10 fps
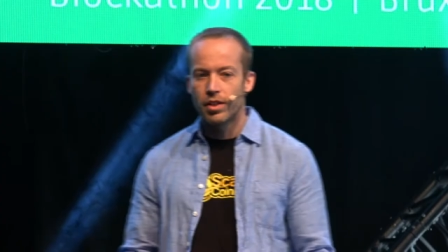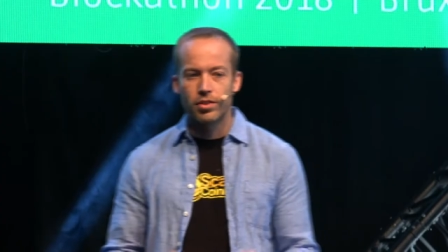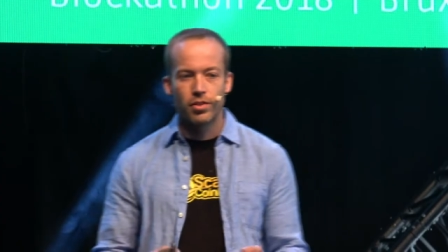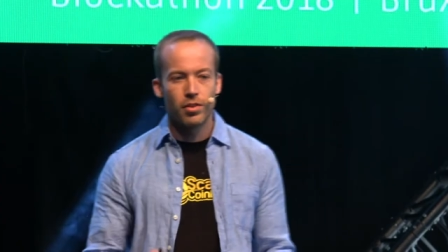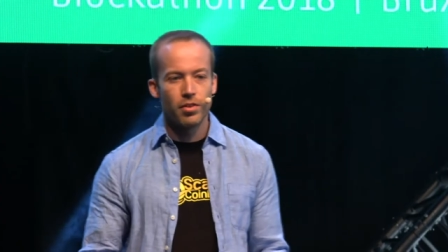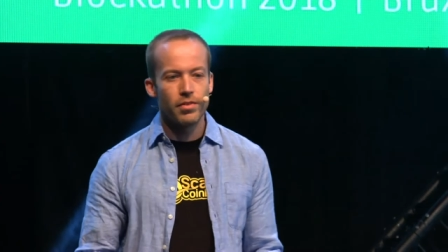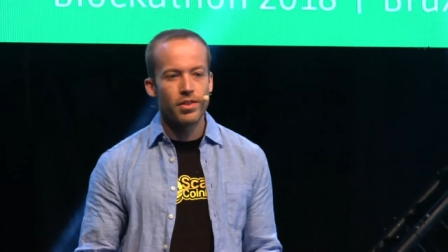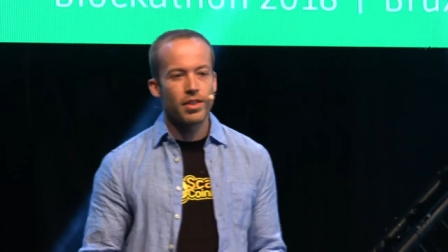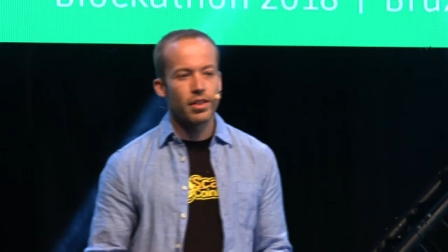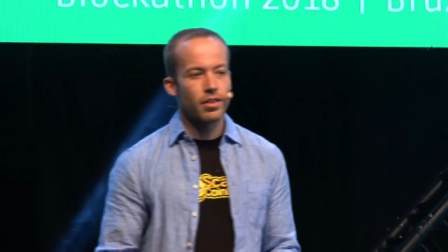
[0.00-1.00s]
solve
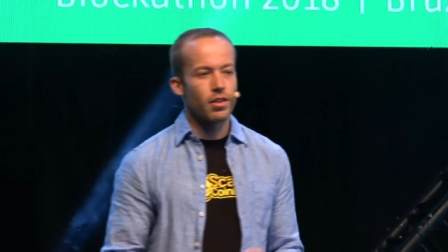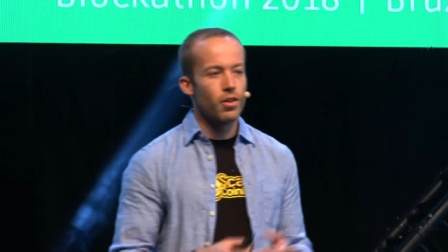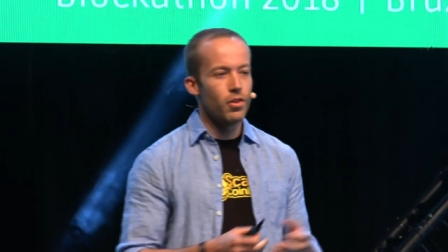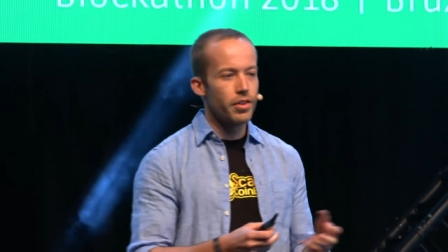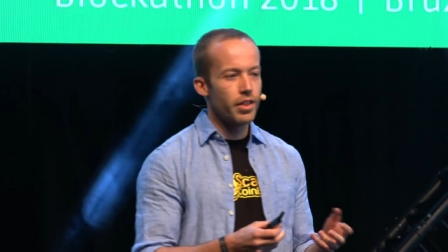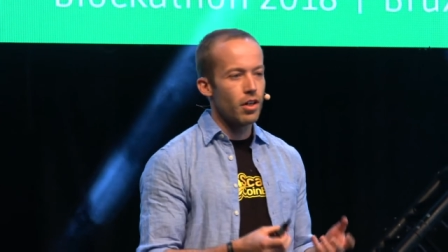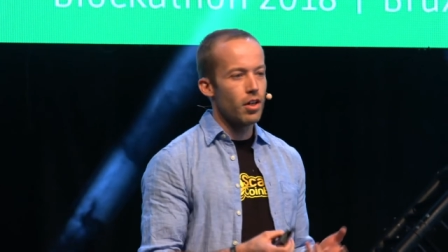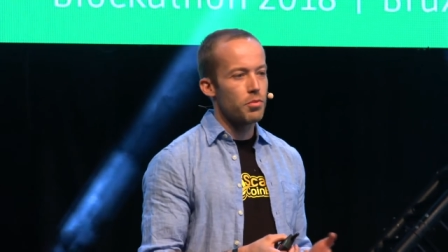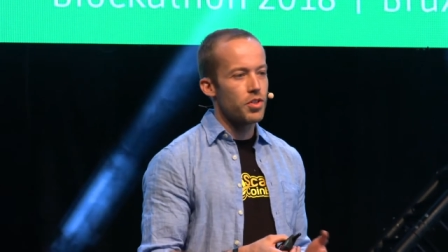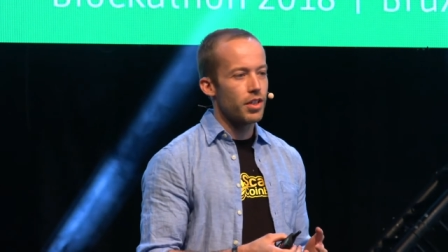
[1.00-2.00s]
is that cloning
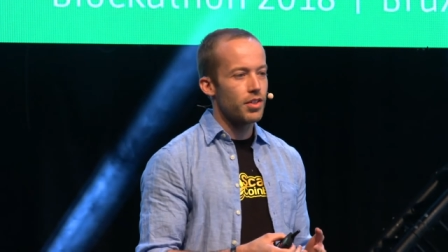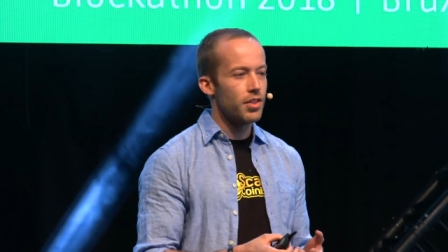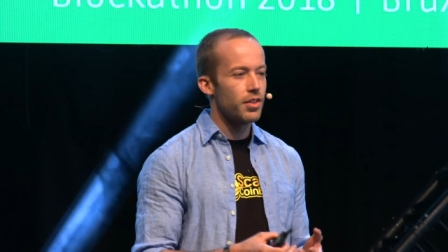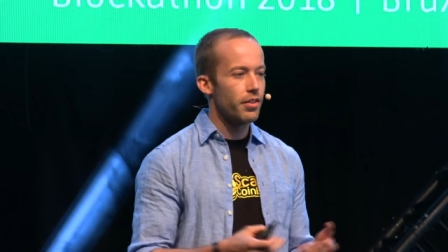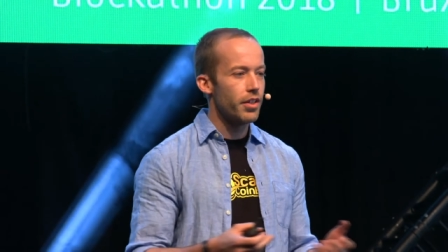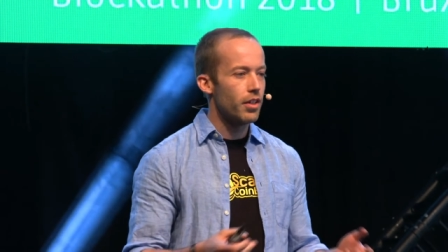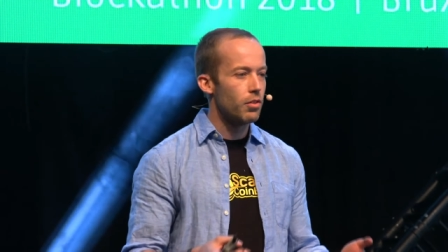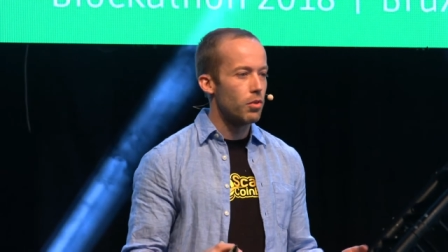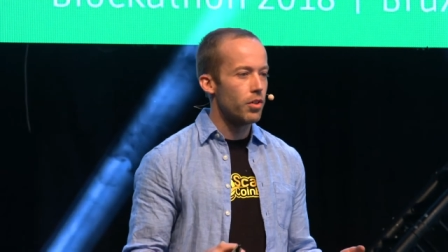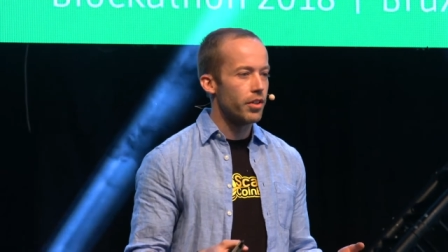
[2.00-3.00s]
objects in the
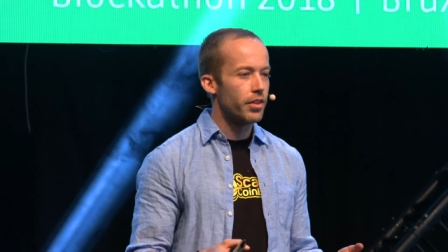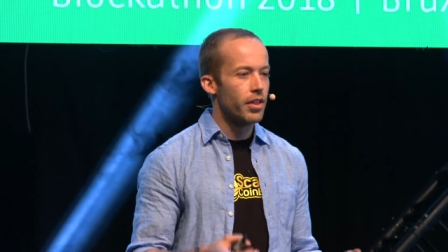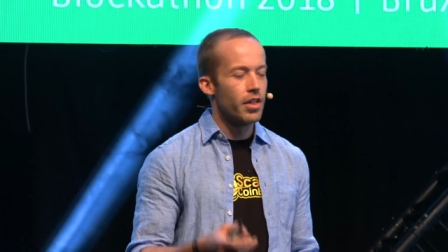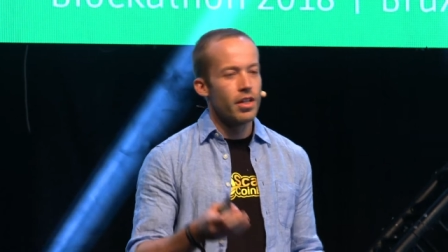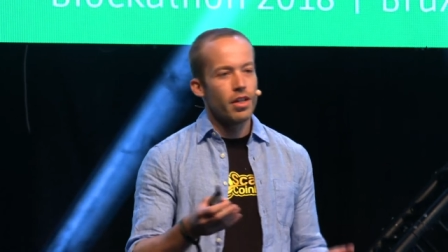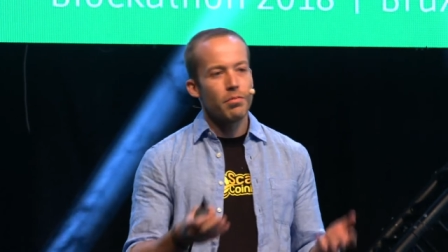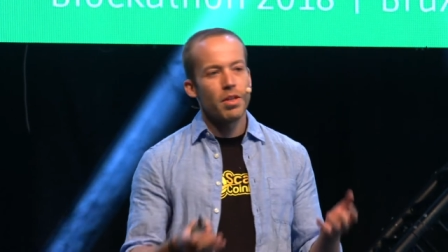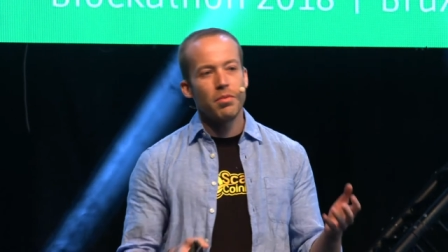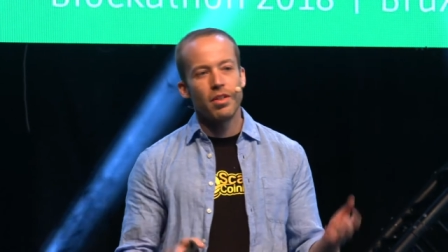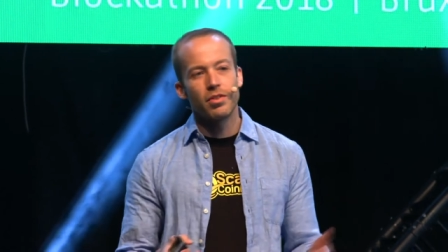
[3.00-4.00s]
real world
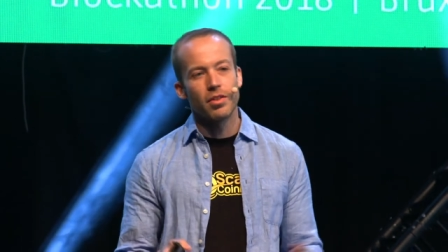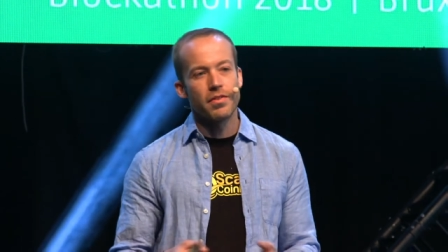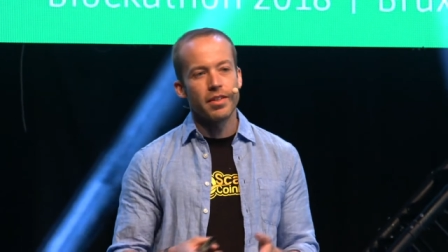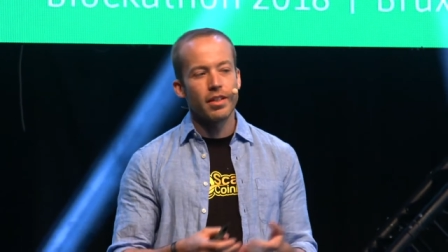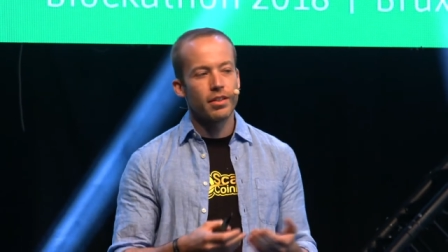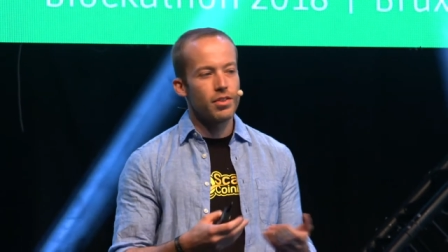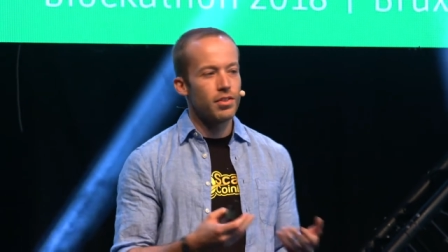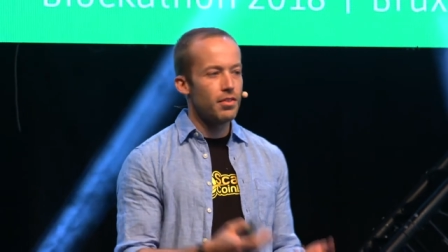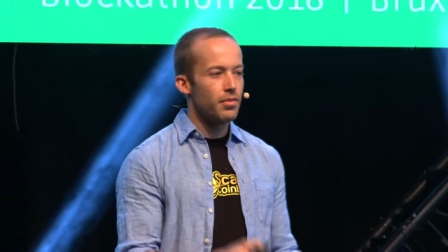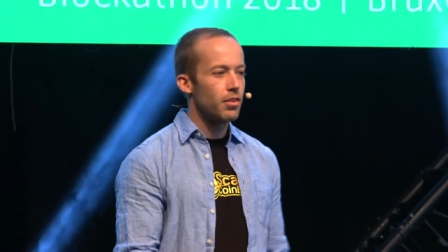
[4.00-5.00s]
may be something that is
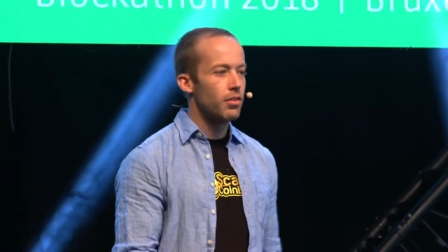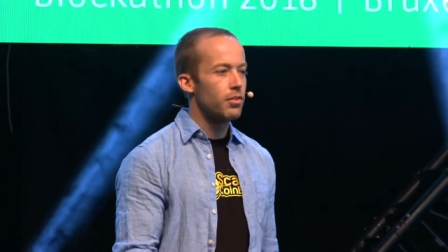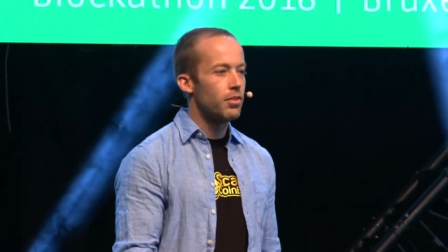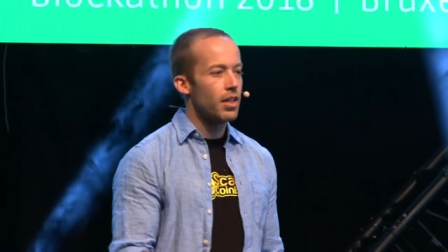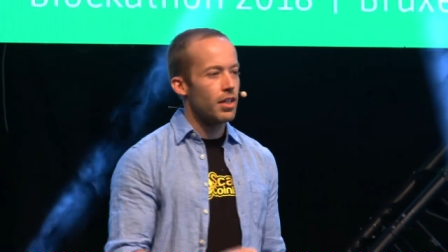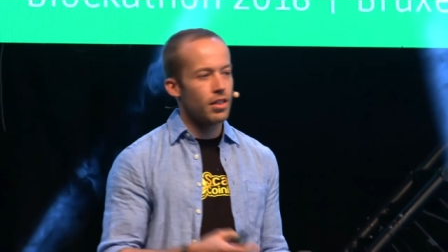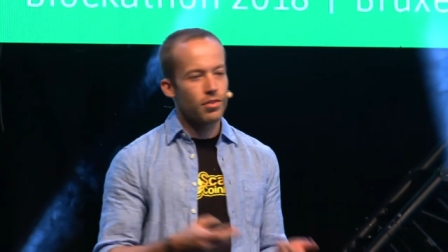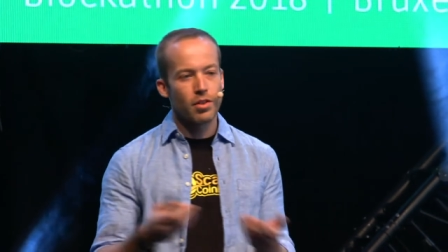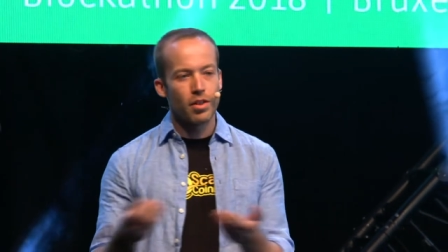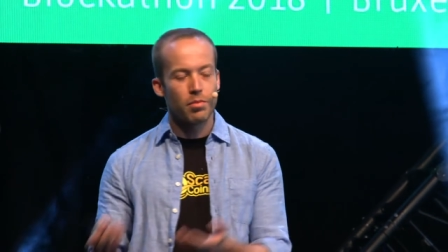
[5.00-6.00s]
difficult today.
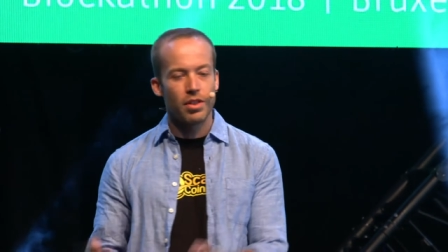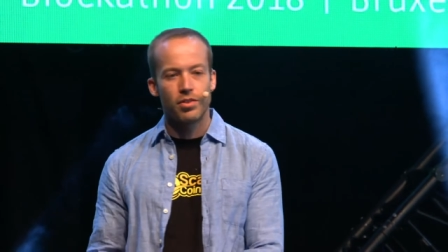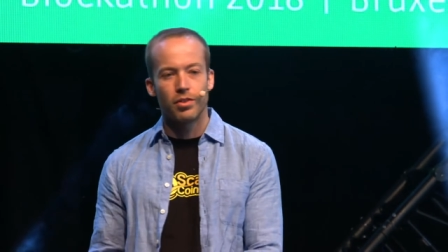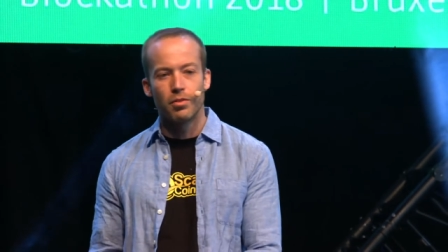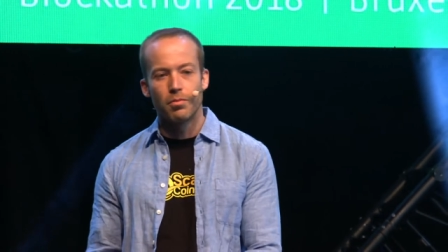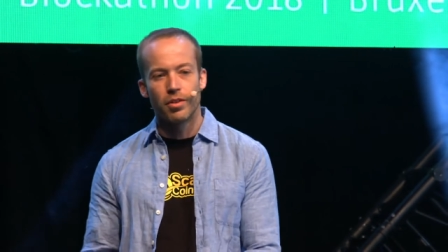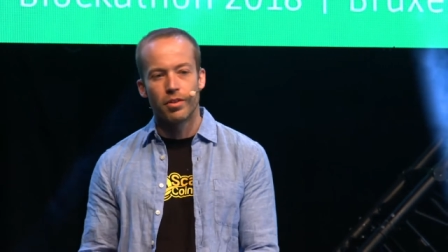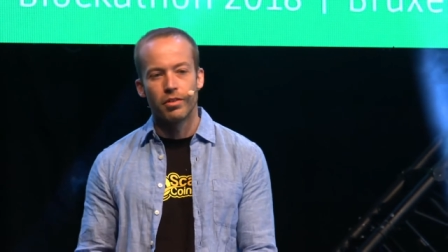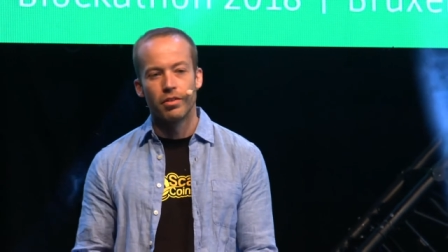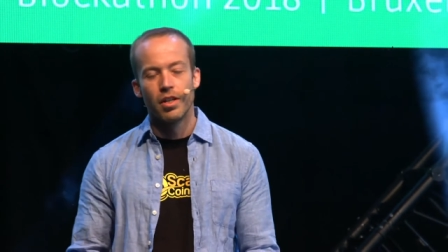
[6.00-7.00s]
It's going to be easy
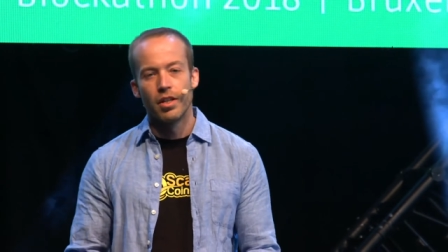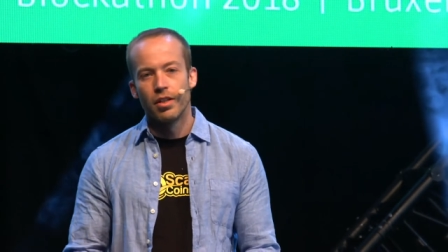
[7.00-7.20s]
tomorrow.